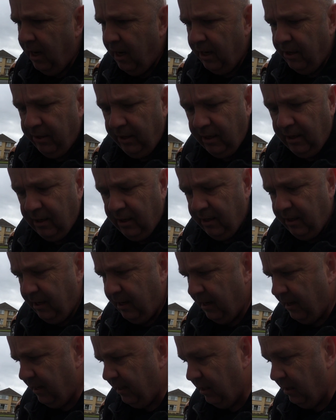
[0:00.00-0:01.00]
I think
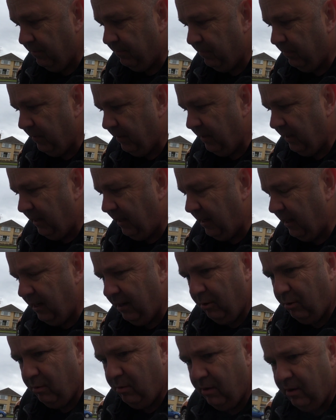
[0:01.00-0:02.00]
the
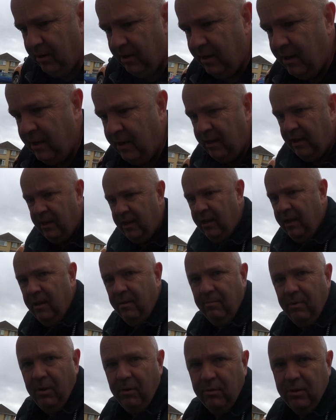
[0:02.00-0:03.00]
little
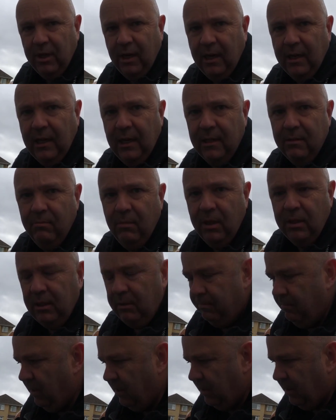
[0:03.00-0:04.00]
bottle jack is much
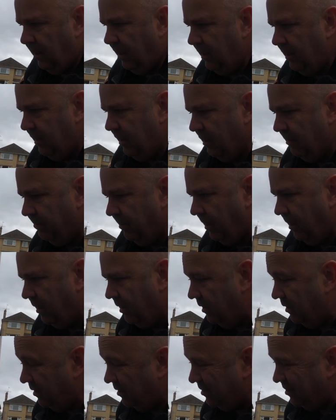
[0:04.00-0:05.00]
easier, but
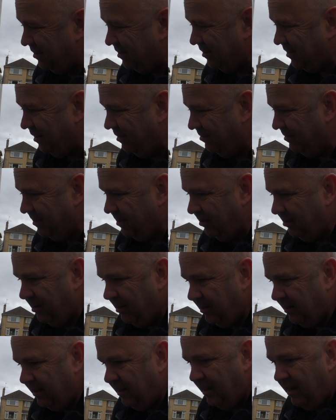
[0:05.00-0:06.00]
it's just a little too
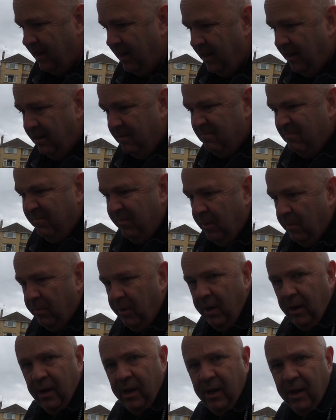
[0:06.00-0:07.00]
high.
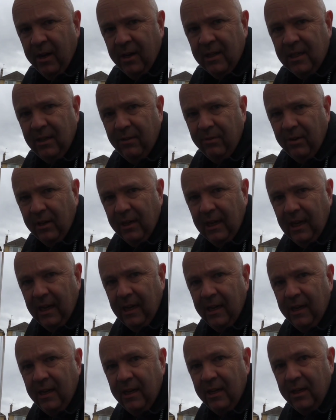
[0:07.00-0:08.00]
But let's see if I can get
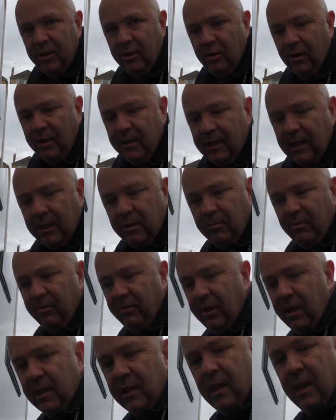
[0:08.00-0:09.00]
a drawn attachment
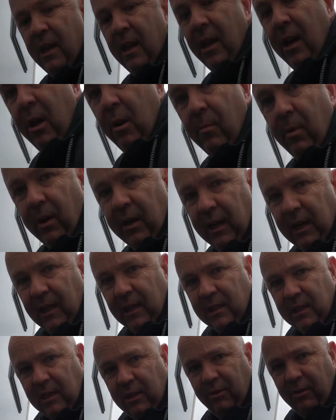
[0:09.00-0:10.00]
for this. But I'm going to get
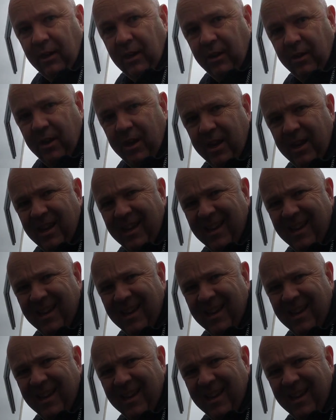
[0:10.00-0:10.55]
the security on.